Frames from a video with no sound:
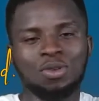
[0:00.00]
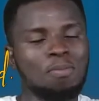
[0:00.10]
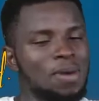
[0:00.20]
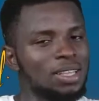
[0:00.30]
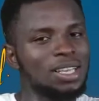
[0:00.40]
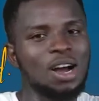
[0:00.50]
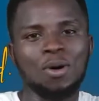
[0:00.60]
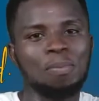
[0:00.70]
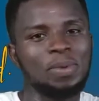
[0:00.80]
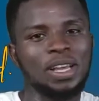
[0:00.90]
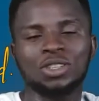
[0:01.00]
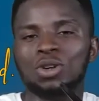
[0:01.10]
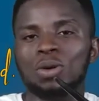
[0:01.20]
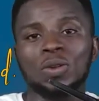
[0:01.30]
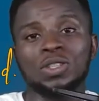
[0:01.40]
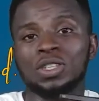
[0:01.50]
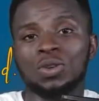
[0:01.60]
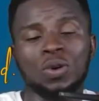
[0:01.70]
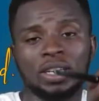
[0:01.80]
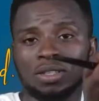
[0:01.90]
no matter how complex the
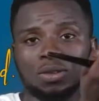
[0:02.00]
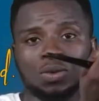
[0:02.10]
quadratic